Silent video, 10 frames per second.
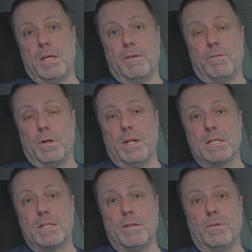a very
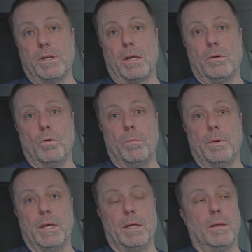nice evening in
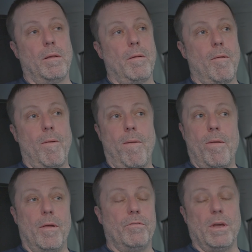Copenhagen.
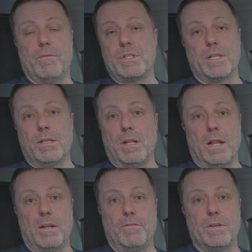If you haven't seen the
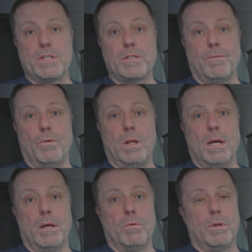Light Festival,
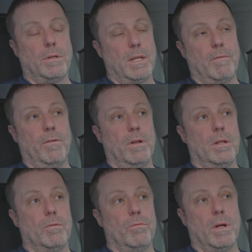I would
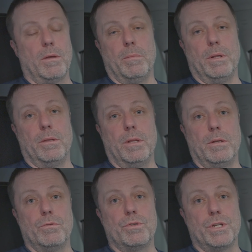definitely recommend
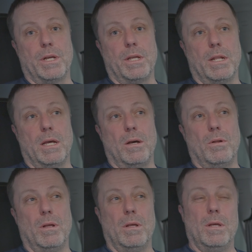that you check it out.
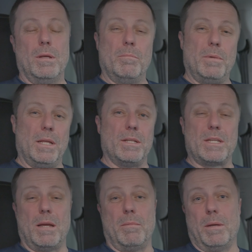By the
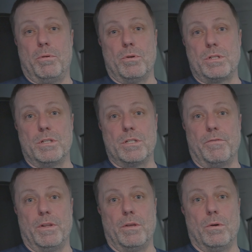time I post this
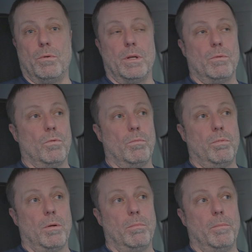video, it will
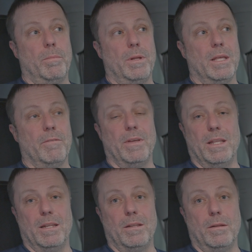probably have
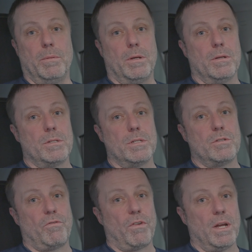ended because
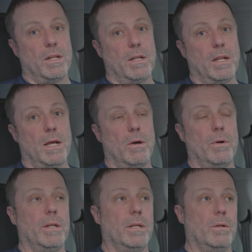it's Friday now
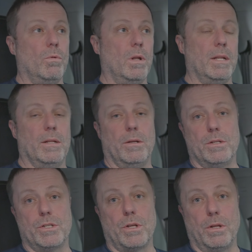and it will end
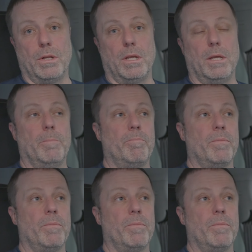on Sunday.